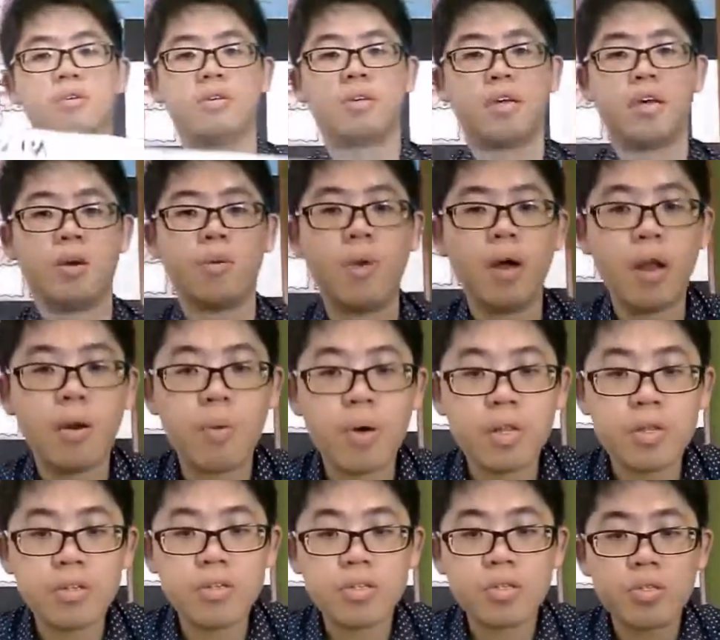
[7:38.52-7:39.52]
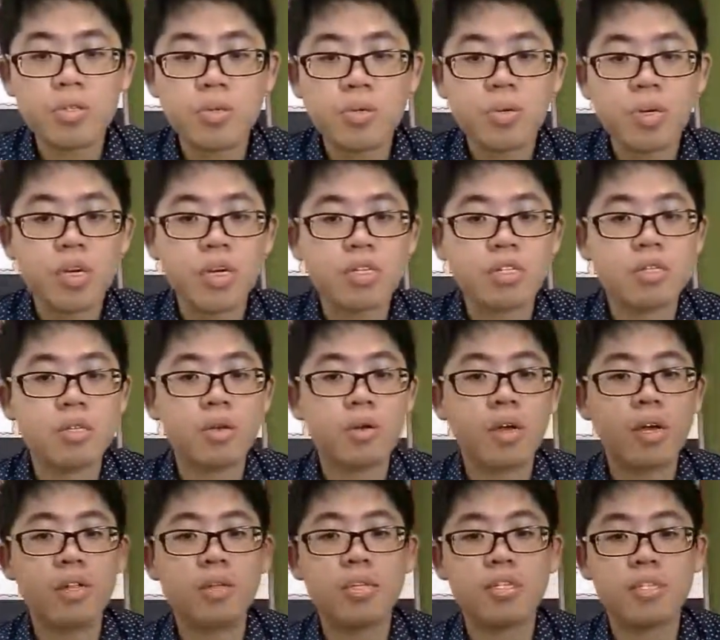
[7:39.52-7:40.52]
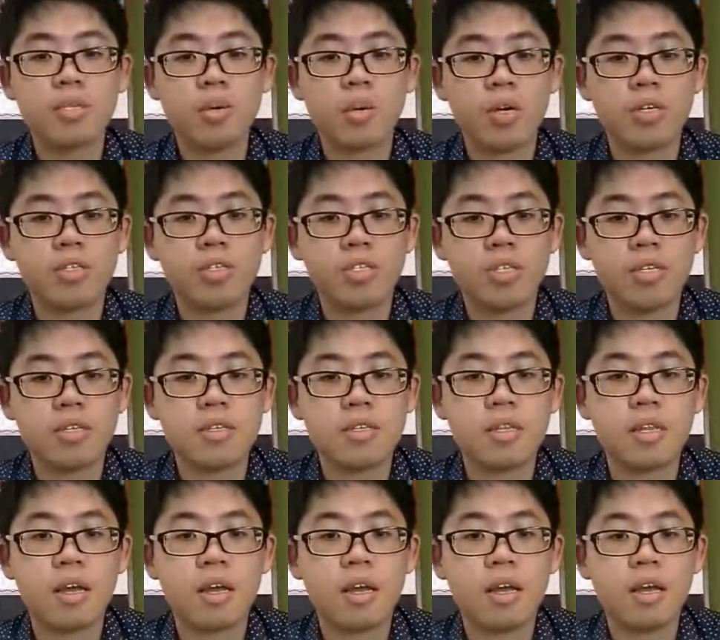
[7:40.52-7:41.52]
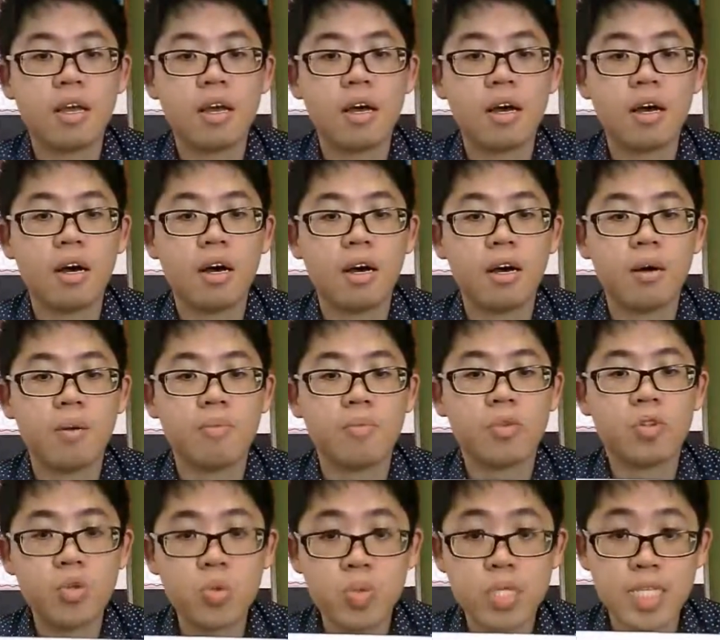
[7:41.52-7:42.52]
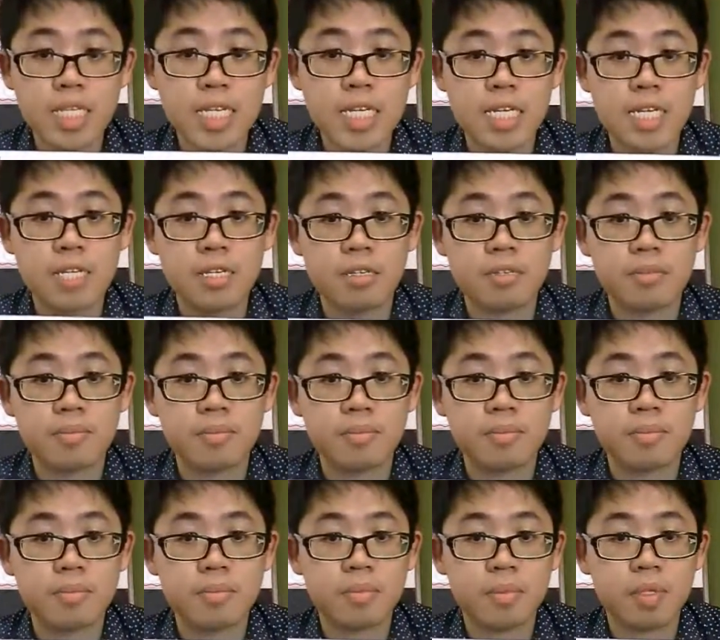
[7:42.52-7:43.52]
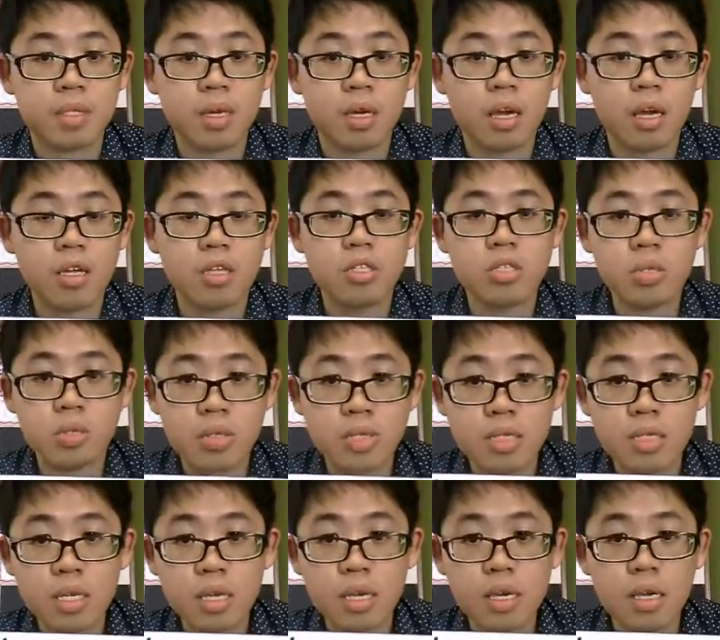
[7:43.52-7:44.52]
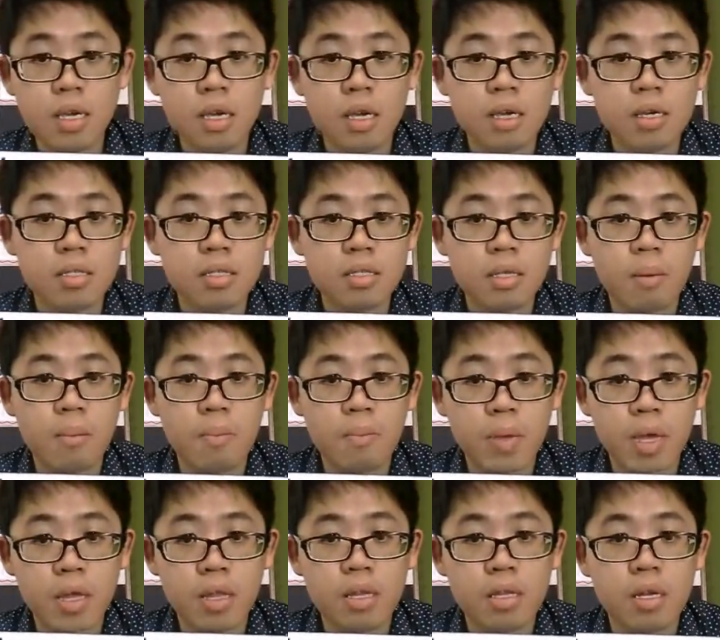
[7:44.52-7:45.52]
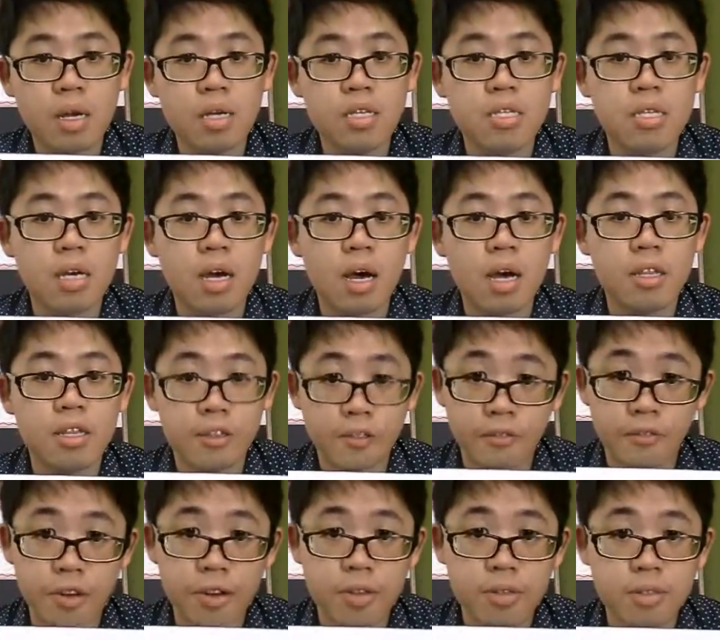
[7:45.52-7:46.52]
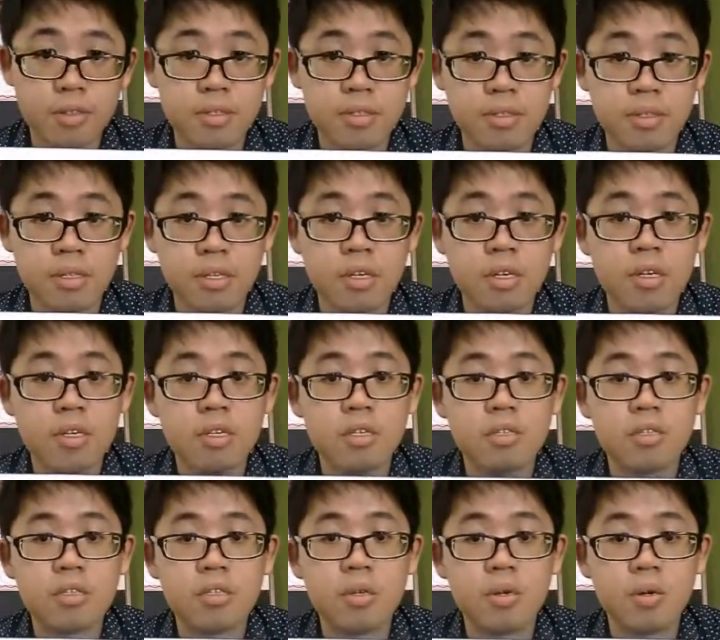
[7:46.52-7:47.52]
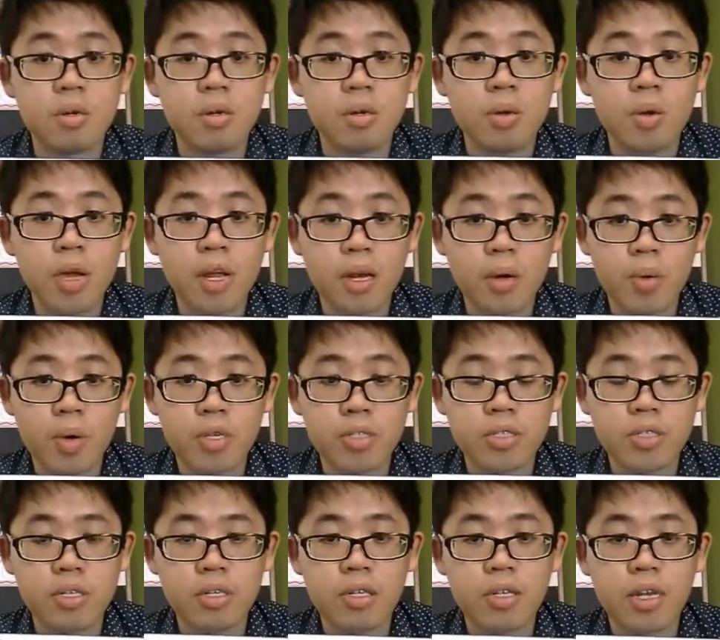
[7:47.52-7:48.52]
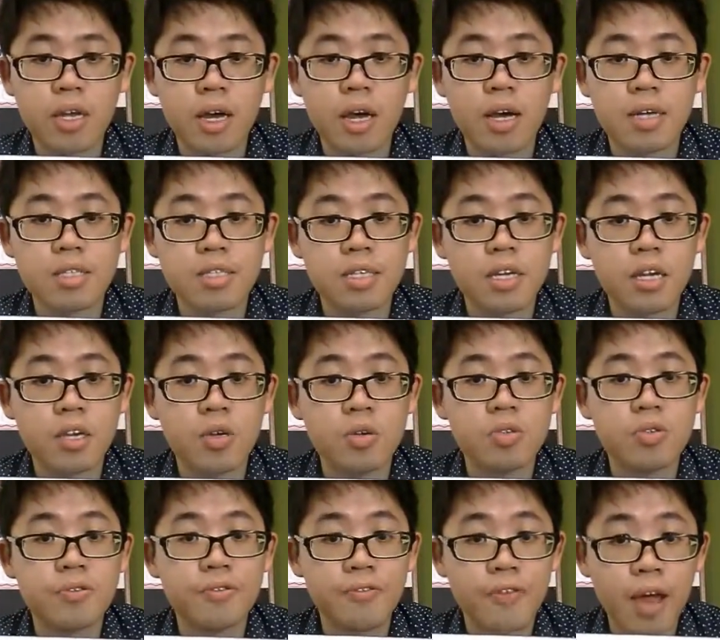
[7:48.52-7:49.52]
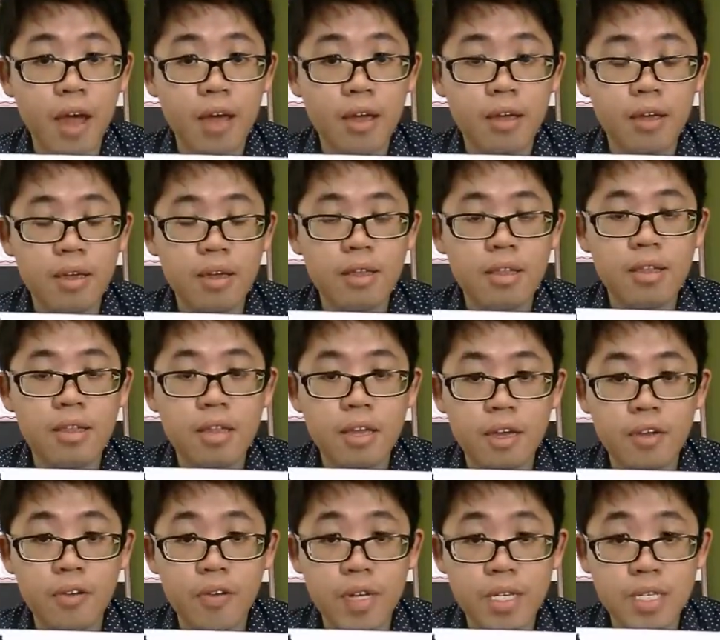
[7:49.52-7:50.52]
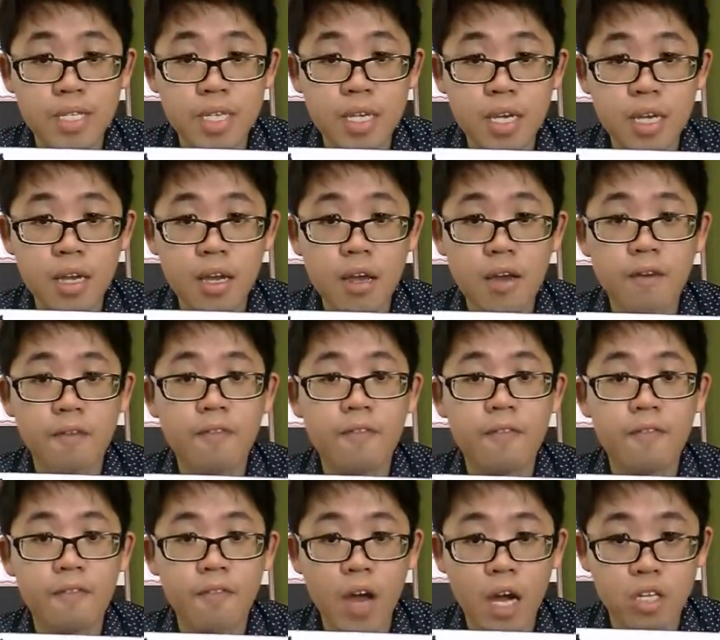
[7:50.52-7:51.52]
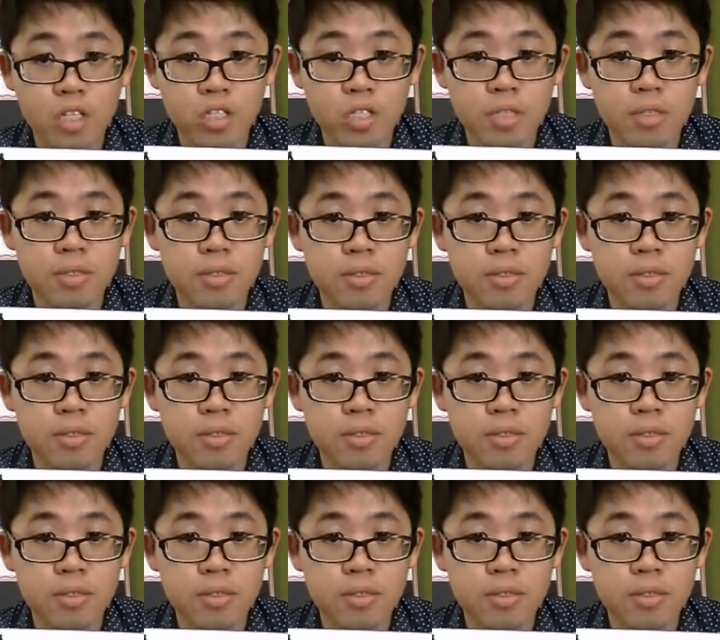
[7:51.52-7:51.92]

okay, what I want you to do is look at this question 2C. Okay, 2C is a bit different. So look at the question. They are asking you to find decreasing function.